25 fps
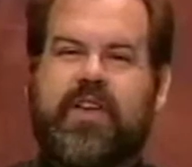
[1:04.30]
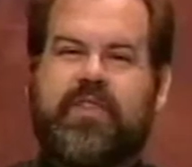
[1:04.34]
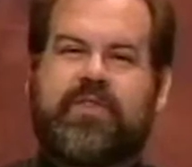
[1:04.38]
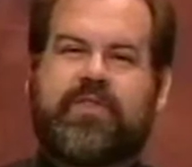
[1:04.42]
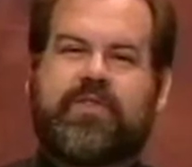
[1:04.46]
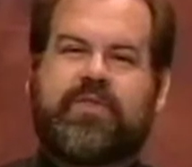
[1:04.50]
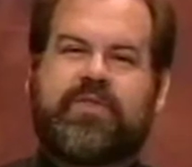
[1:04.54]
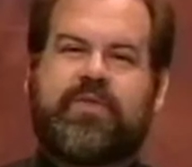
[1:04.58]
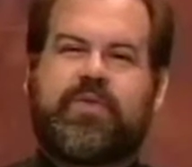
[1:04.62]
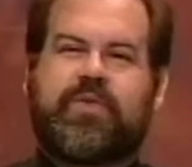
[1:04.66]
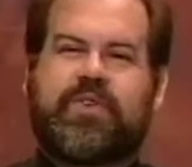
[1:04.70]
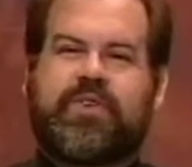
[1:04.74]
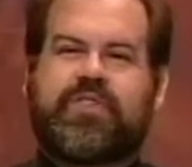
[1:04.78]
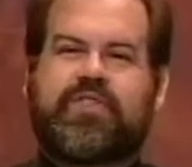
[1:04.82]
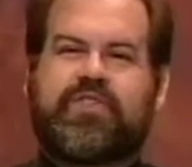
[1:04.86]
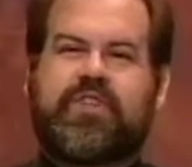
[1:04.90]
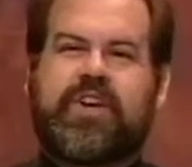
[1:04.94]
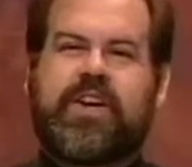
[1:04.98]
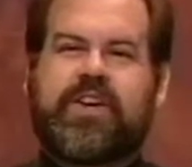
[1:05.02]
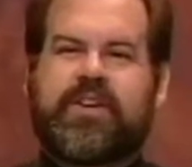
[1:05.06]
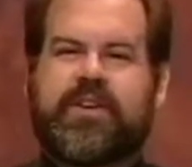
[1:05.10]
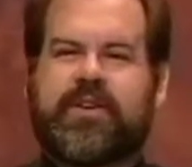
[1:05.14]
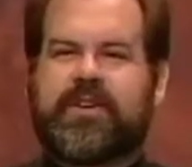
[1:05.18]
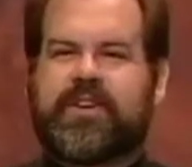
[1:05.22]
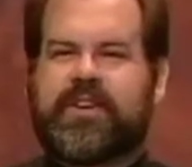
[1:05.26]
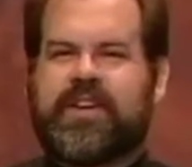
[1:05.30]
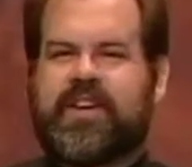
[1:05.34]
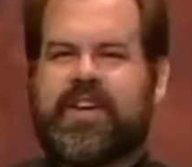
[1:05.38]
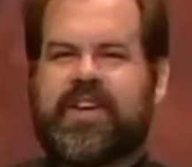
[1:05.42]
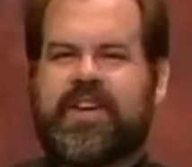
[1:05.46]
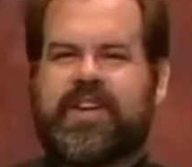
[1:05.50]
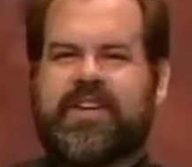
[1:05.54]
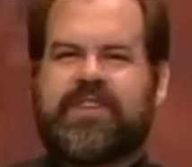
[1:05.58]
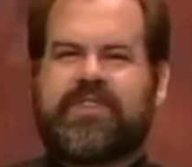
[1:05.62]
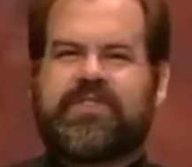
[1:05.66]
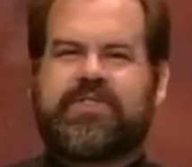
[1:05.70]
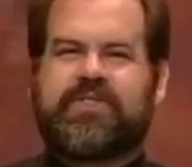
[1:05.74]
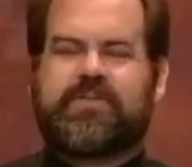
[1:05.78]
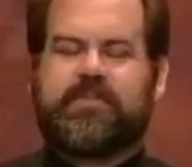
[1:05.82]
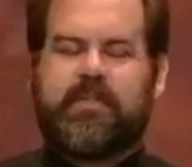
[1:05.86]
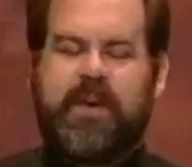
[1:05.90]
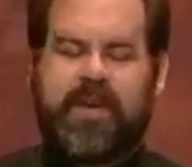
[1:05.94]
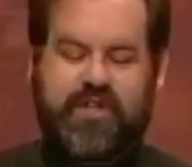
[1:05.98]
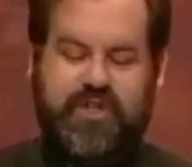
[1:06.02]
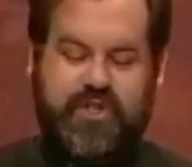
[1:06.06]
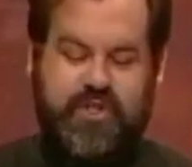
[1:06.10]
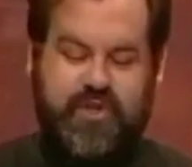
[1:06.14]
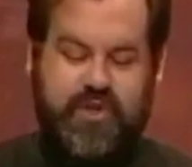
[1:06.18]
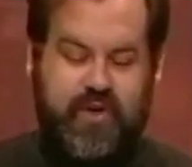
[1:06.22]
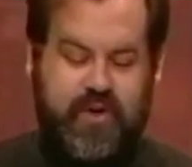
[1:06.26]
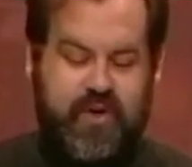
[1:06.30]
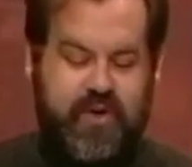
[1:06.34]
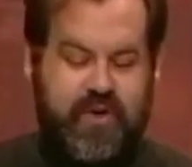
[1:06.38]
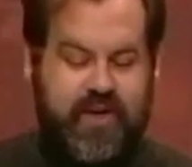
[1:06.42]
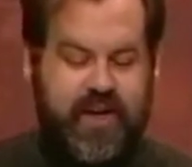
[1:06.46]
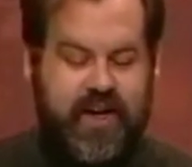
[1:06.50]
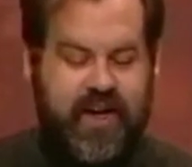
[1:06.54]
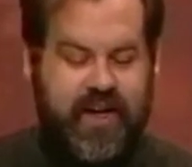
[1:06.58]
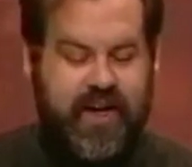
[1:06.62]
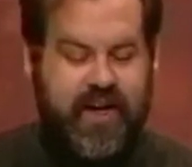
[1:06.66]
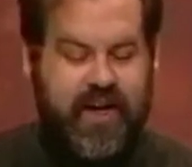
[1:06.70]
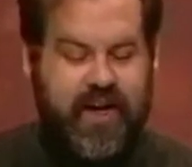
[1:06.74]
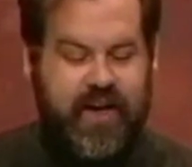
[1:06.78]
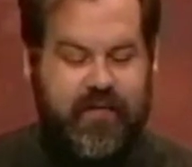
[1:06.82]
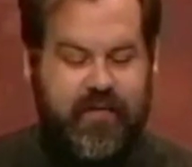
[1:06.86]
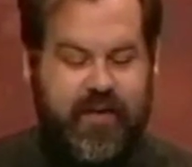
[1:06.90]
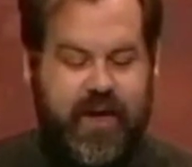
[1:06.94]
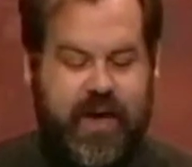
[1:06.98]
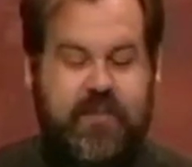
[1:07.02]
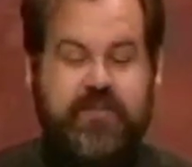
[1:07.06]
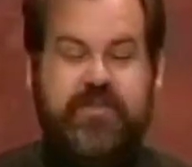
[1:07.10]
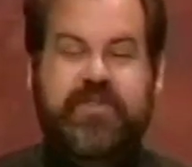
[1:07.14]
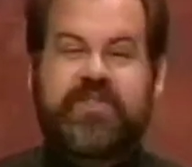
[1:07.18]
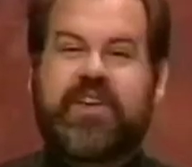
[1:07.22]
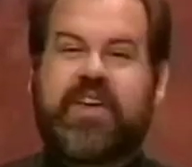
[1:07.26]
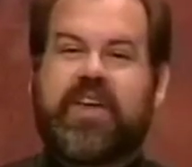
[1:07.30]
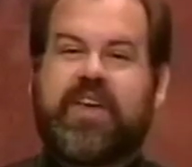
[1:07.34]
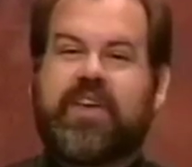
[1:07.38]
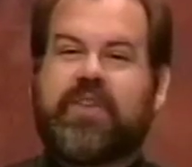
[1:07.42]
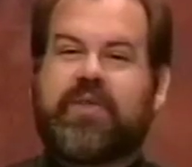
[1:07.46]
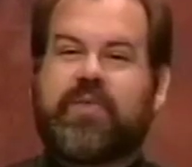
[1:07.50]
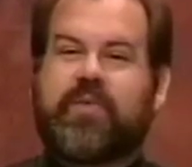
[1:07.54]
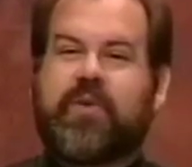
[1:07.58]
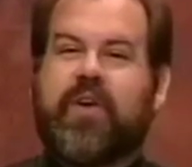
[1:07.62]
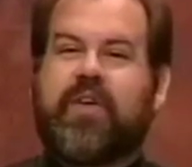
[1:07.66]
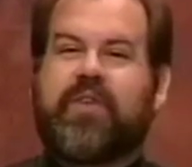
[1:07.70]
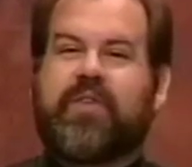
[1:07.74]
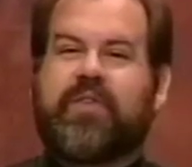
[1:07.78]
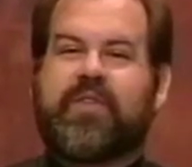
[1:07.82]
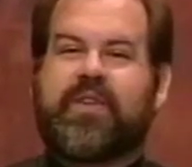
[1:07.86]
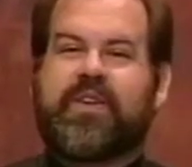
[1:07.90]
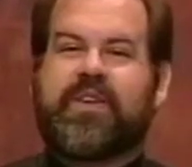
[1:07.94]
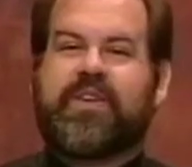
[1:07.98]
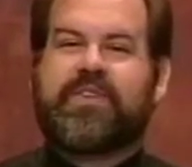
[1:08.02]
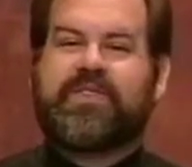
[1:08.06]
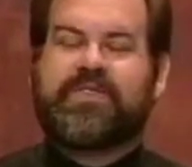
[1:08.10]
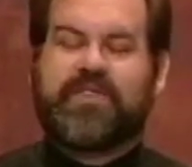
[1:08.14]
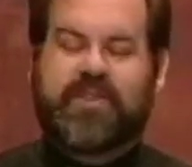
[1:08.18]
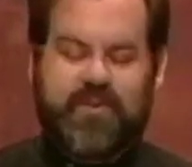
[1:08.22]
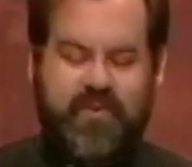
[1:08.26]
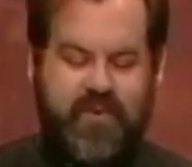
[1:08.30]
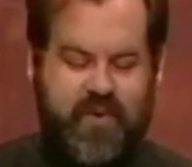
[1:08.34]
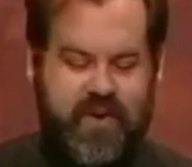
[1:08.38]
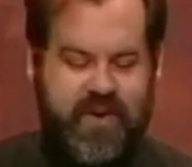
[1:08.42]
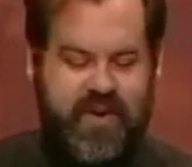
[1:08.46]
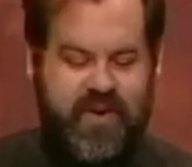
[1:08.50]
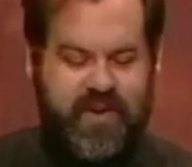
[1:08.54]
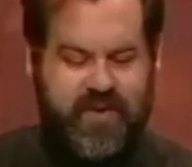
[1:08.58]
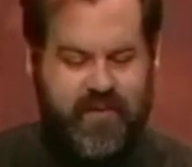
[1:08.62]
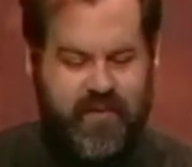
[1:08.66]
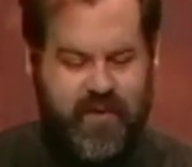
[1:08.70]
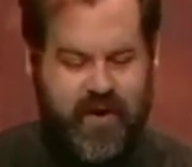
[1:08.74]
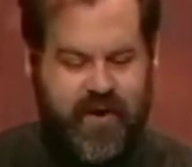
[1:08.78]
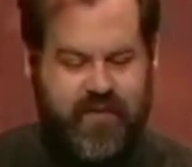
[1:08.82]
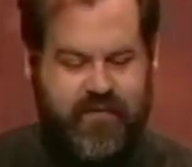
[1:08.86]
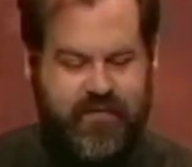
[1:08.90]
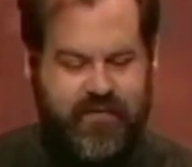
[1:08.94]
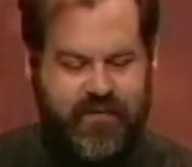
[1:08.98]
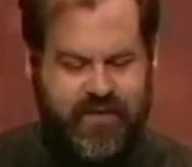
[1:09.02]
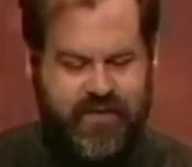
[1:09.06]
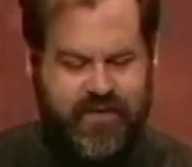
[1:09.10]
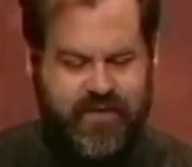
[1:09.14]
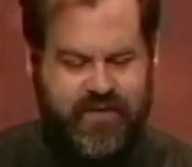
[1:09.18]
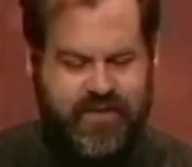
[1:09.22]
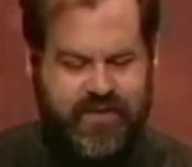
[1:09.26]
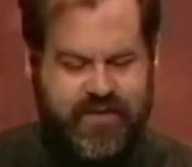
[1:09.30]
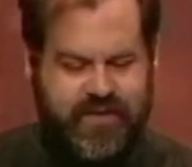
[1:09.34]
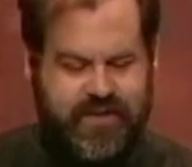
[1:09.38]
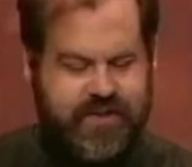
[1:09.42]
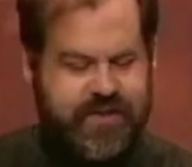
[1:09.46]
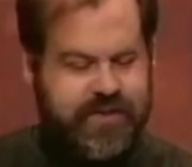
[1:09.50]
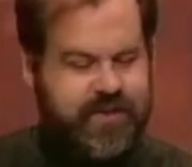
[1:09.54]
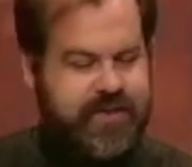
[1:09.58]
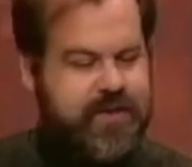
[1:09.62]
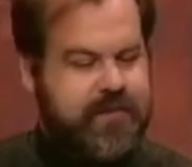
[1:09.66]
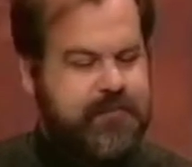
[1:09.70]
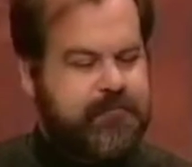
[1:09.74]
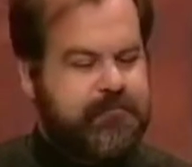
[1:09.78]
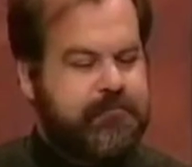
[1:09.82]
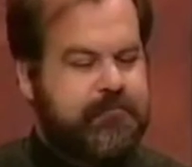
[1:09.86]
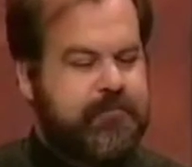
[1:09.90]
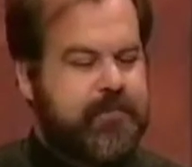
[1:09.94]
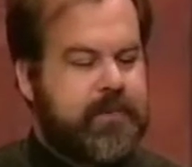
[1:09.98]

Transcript: together. You can check and make sure if I'm saying the right things and reading the right verses.